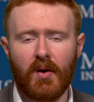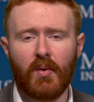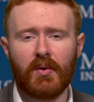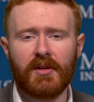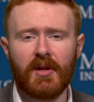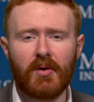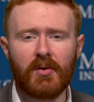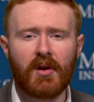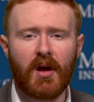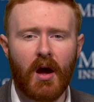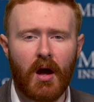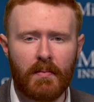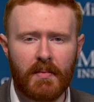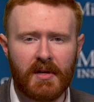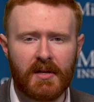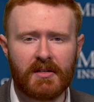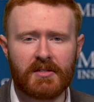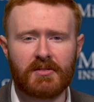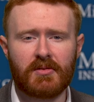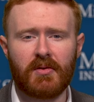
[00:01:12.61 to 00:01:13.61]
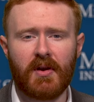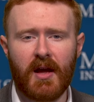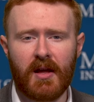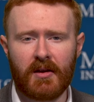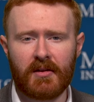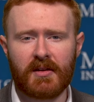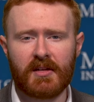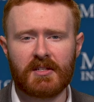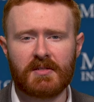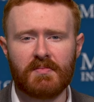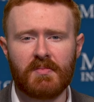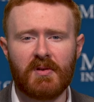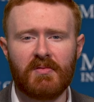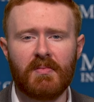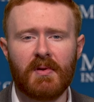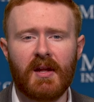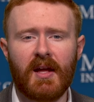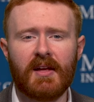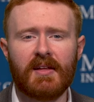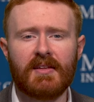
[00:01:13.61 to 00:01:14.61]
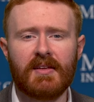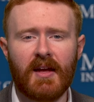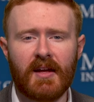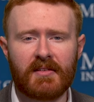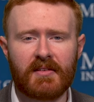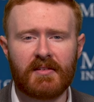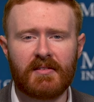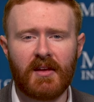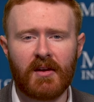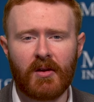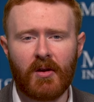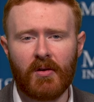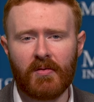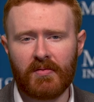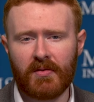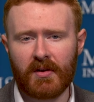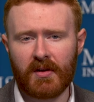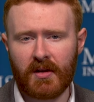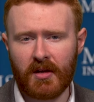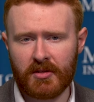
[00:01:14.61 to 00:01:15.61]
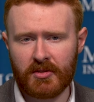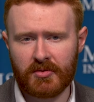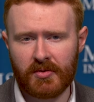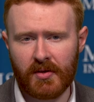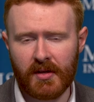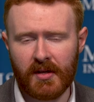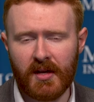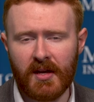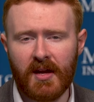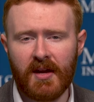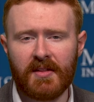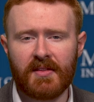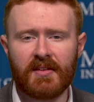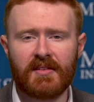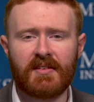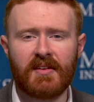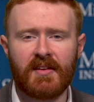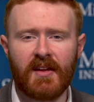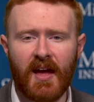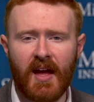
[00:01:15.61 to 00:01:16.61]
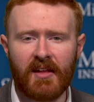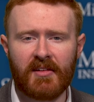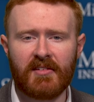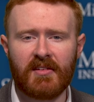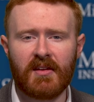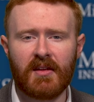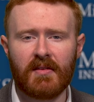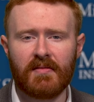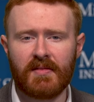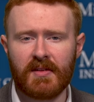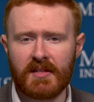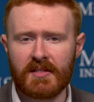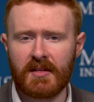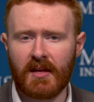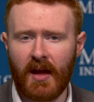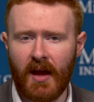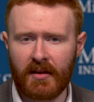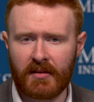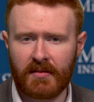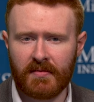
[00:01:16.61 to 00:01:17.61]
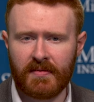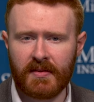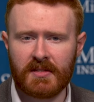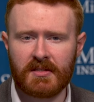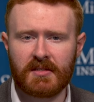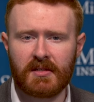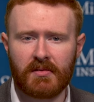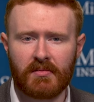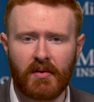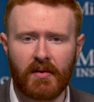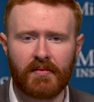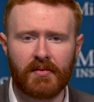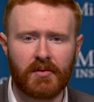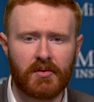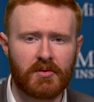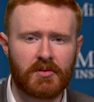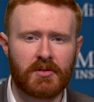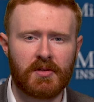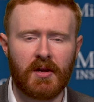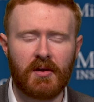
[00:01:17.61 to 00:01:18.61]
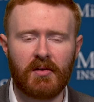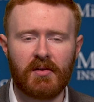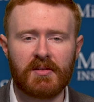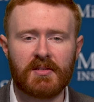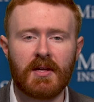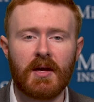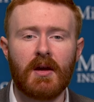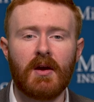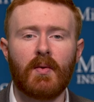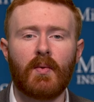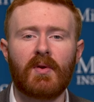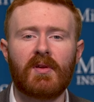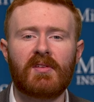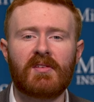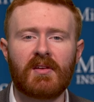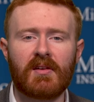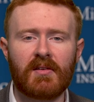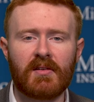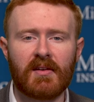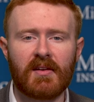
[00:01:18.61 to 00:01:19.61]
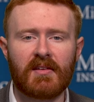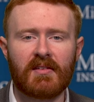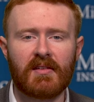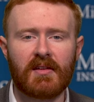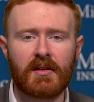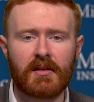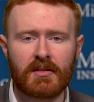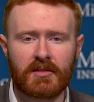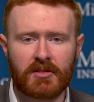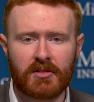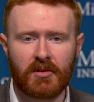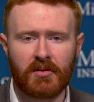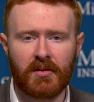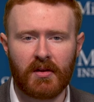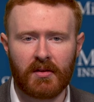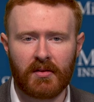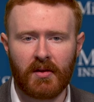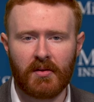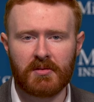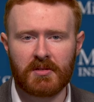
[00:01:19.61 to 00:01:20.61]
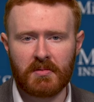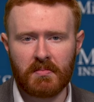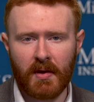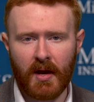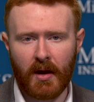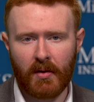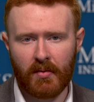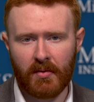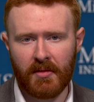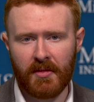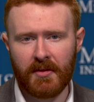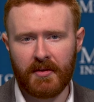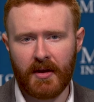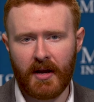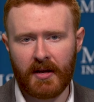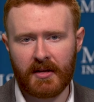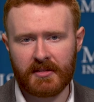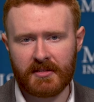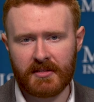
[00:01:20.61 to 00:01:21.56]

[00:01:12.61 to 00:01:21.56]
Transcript: While no communist or anarchist movement had yet to take over a country, the tenacity of these activists and revolutionaries was seriously concerning those in power in the United